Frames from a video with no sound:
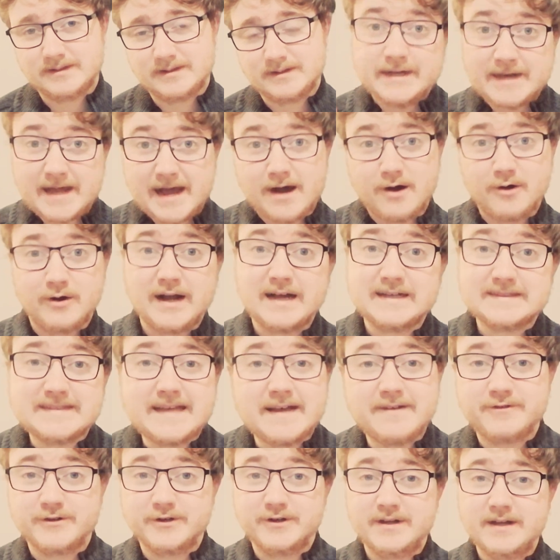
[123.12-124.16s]
Now, as
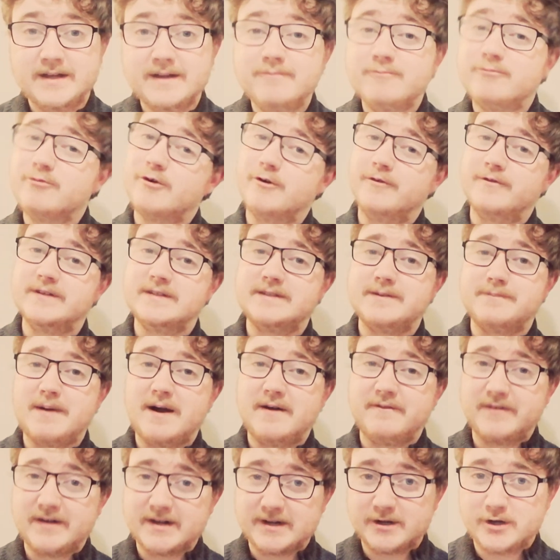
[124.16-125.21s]
ever, improv is
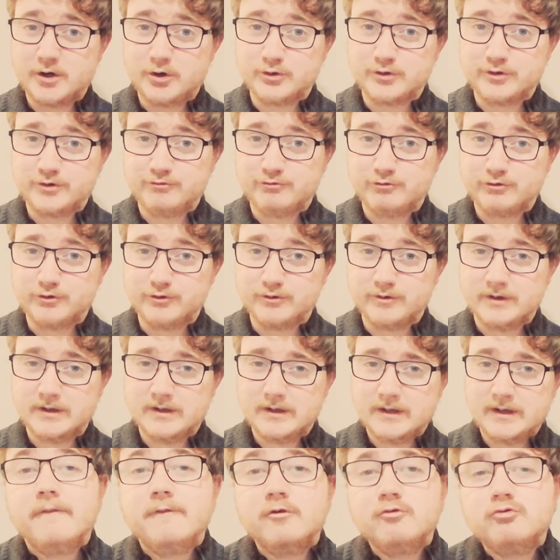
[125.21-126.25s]
about that golden rule.
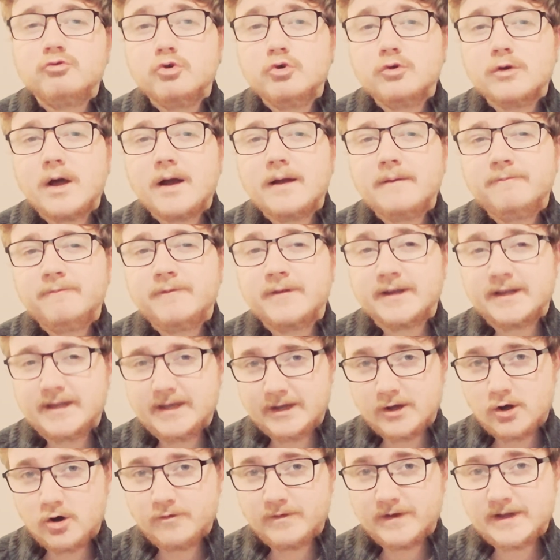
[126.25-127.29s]
The rule I'm
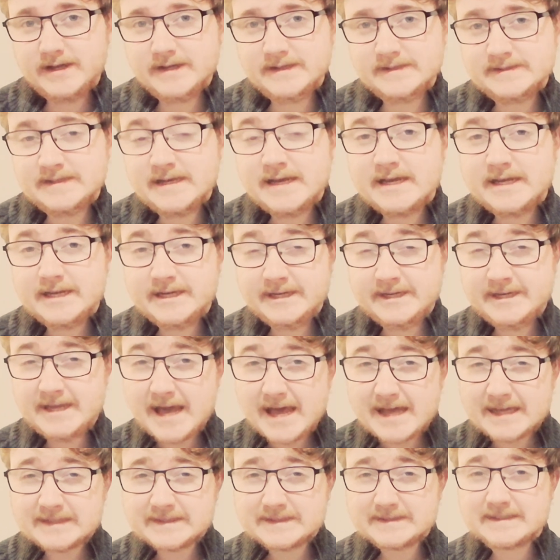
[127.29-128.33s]
thinking of is
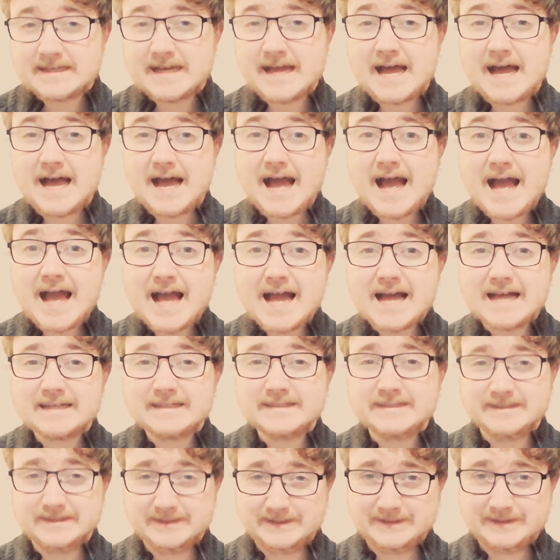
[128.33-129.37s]
yes
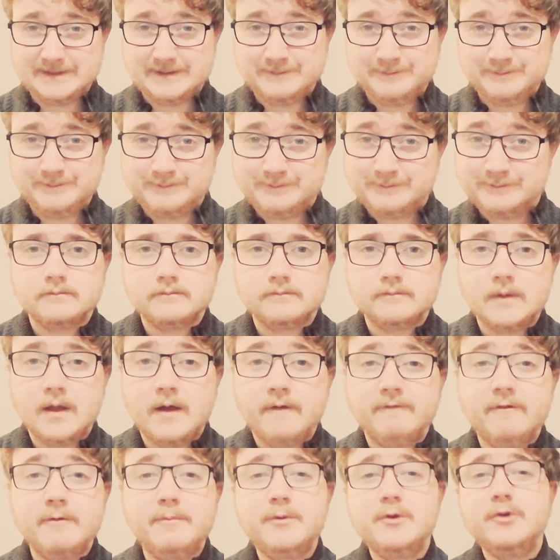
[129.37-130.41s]
and.
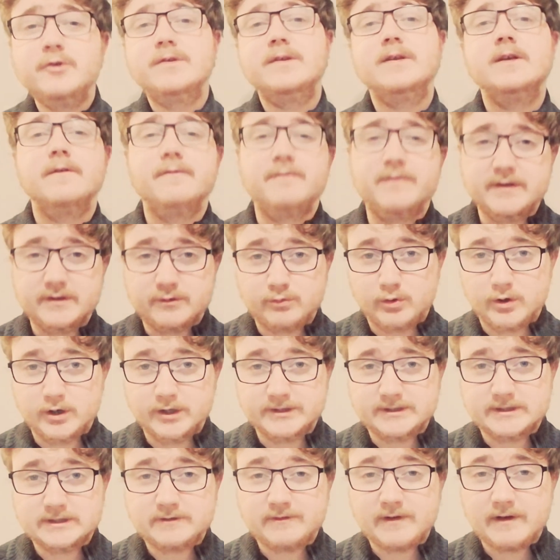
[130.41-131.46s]
The beauty of these
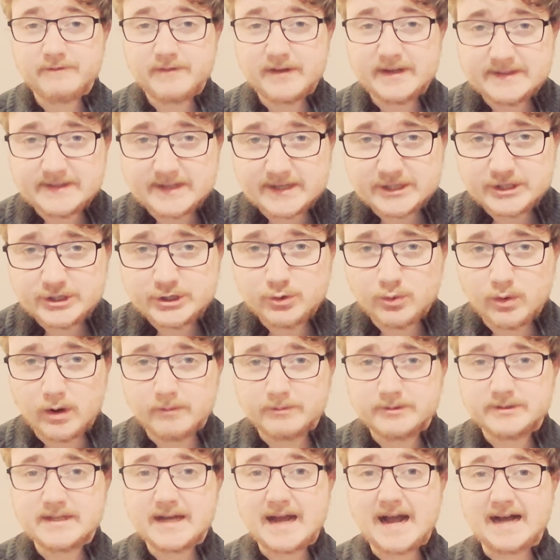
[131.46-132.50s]
words is that they set you
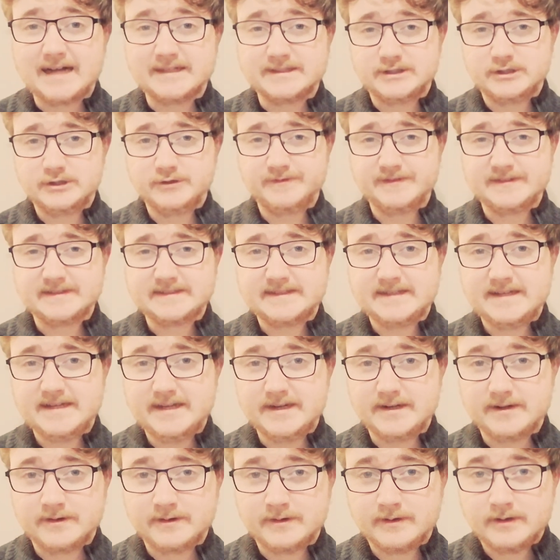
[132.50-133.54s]
up to add to the
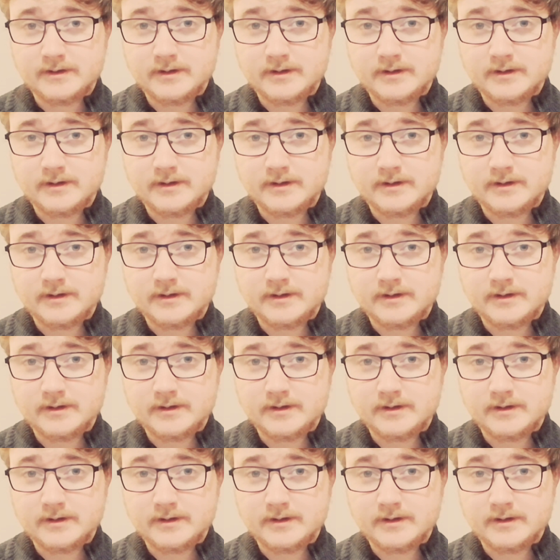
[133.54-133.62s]
scene.